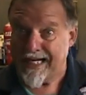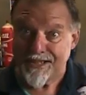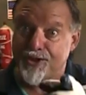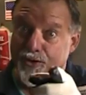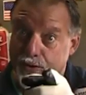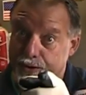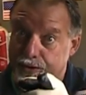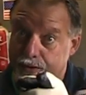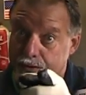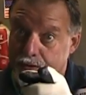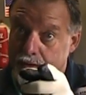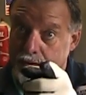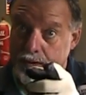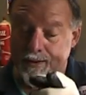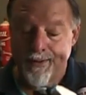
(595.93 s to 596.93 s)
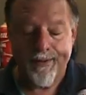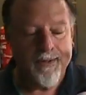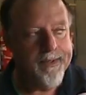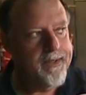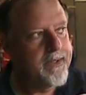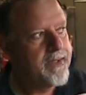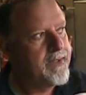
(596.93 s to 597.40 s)
I show you.
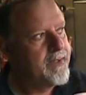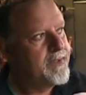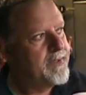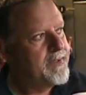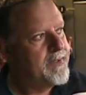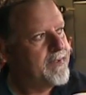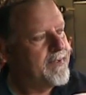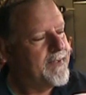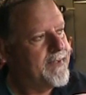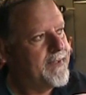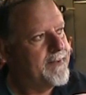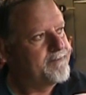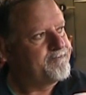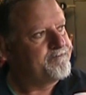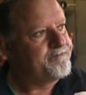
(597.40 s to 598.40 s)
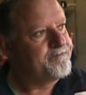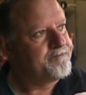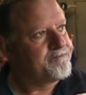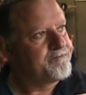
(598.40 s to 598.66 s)
Um,